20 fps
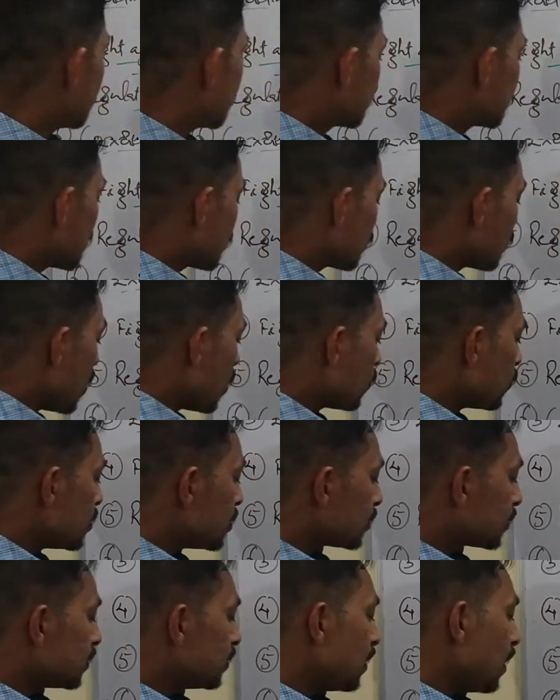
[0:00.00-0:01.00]
is the
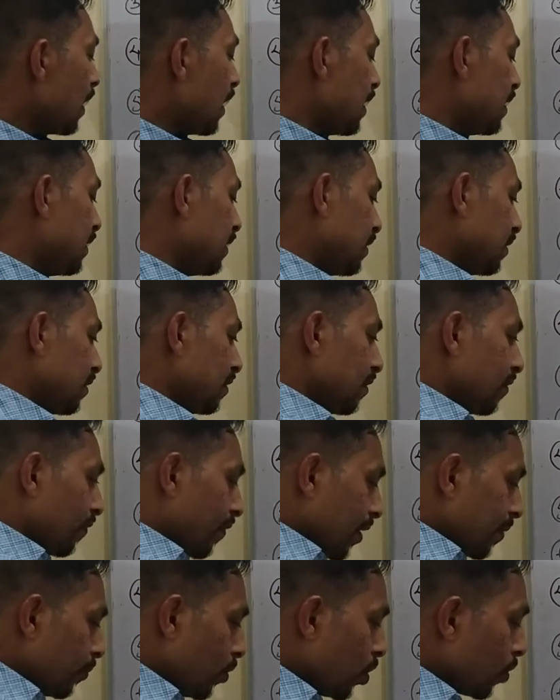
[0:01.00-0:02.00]
coagulation, and
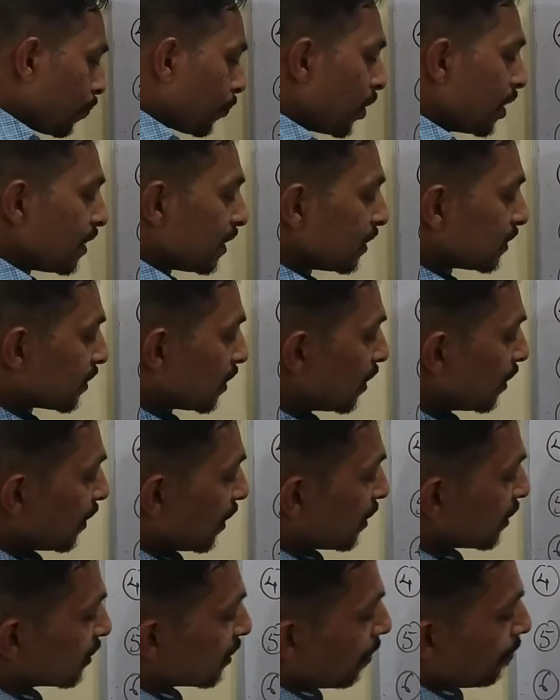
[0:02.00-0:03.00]
one more point is here,
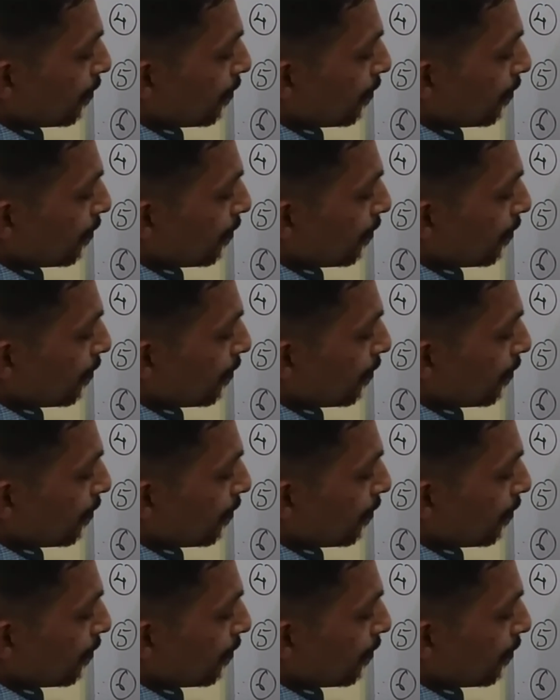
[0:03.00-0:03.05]
that is the